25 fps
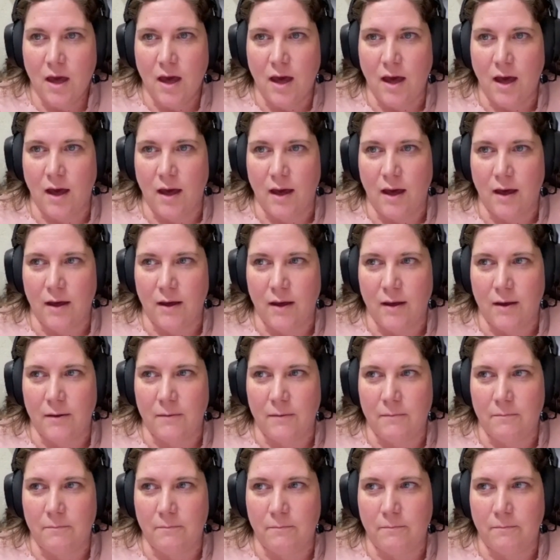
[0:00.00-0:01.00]

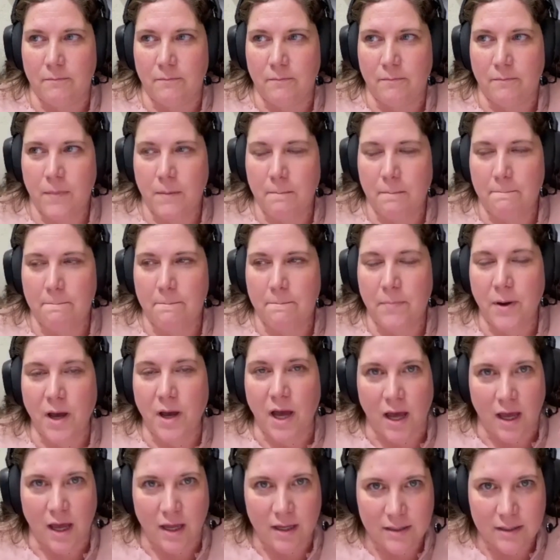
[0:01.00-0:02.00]
Um,
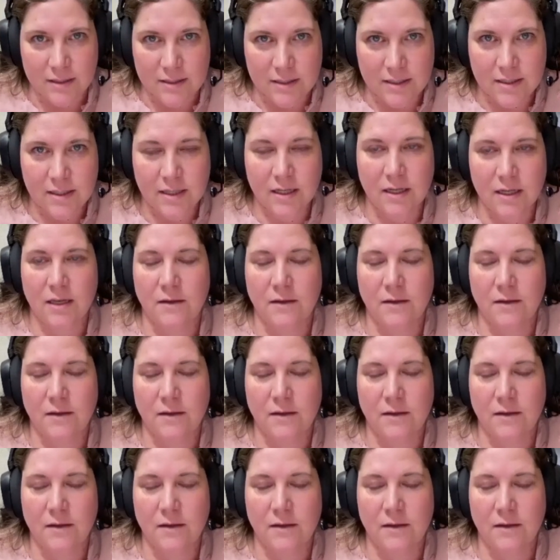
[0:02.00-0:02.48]
but